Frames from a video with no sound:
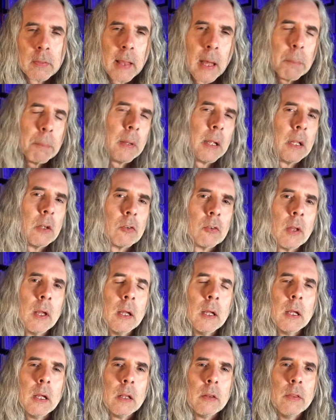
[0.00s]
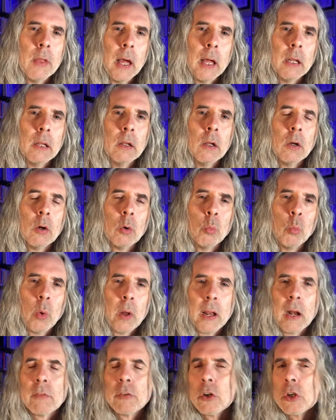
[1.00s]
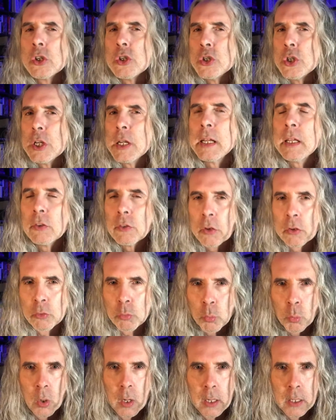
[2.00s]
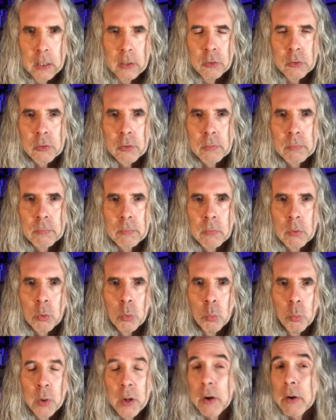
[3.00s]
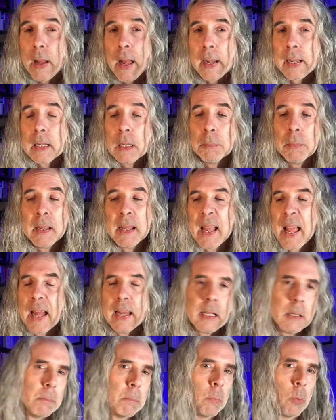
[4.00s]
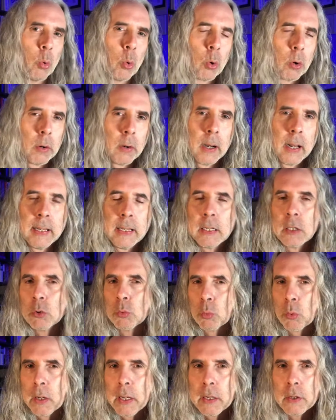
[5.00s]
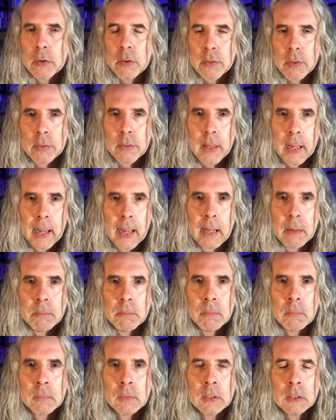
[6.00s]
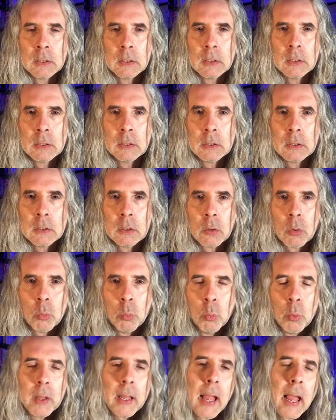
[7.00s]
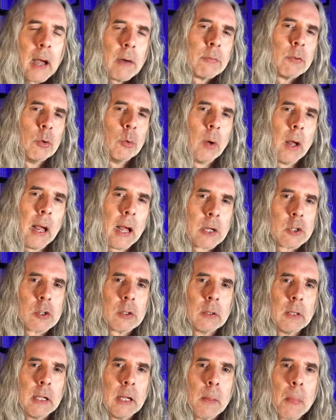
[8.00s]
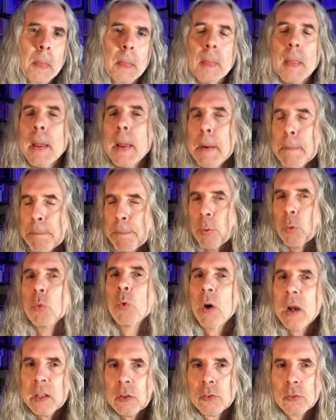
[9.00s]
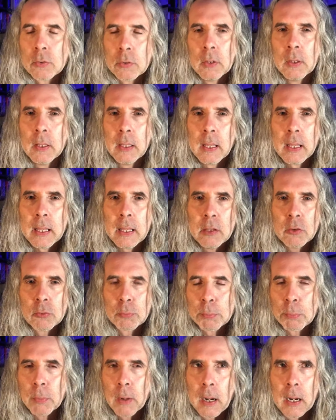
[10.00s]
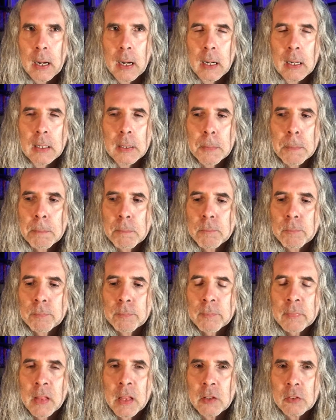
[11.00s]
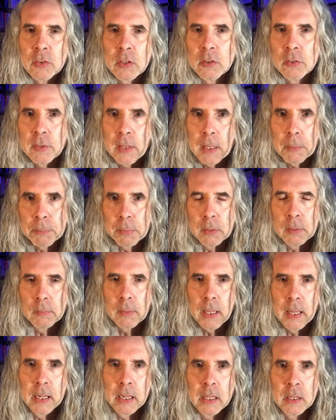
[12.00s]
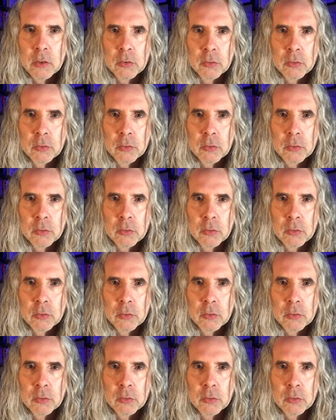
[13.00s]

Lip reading: That means that whatever Jesus was, we are not going to be any greater than that. We have to actually embrace his example in